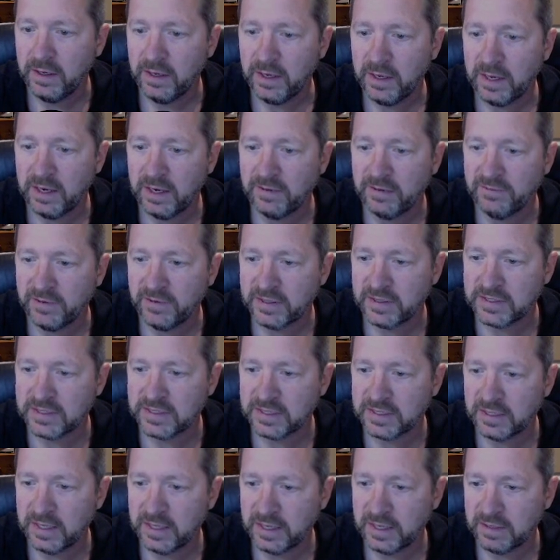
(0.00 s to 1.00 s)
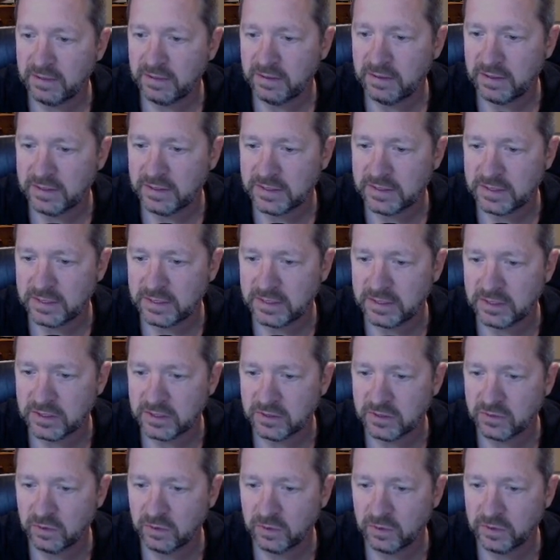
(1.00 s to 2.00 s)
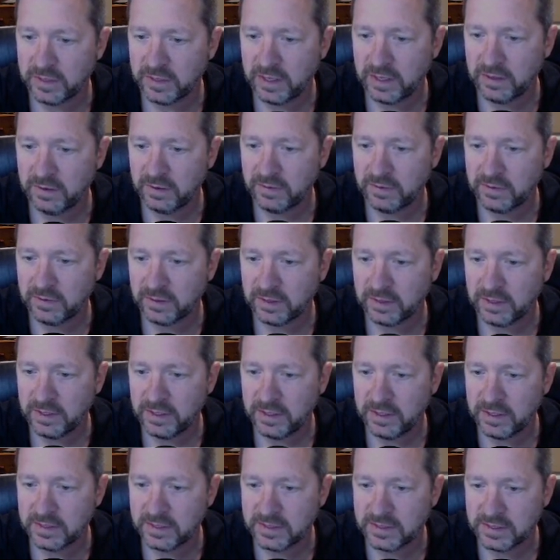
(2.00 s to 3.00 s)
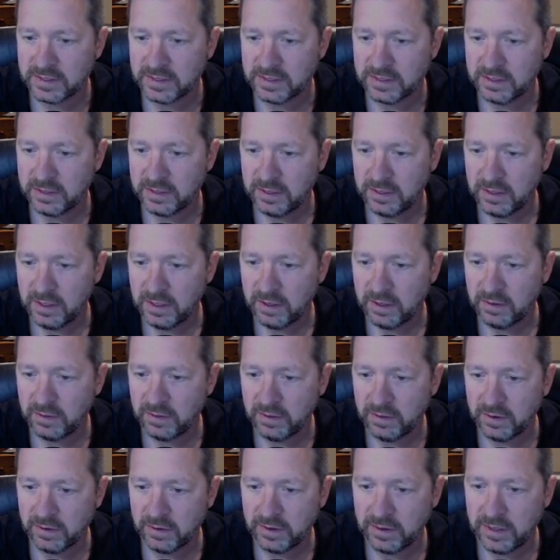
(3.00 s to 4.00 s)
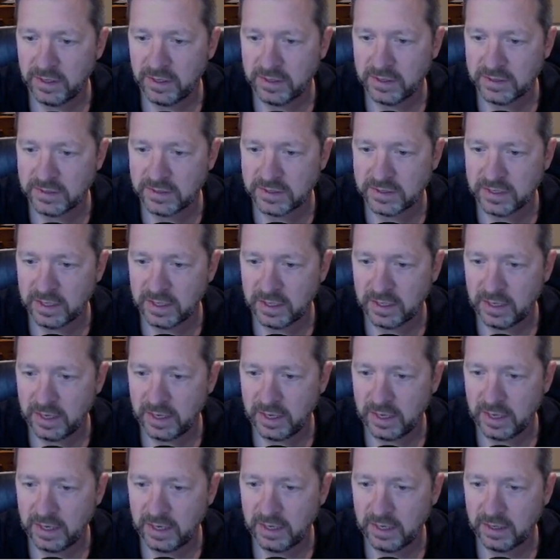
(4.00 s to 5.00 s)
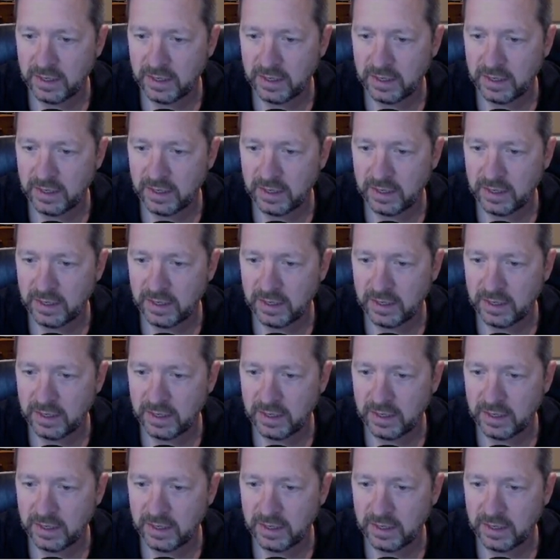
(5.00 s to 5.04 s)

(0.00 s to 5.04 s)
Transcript: And if I select this and scroll down in the list, there is a,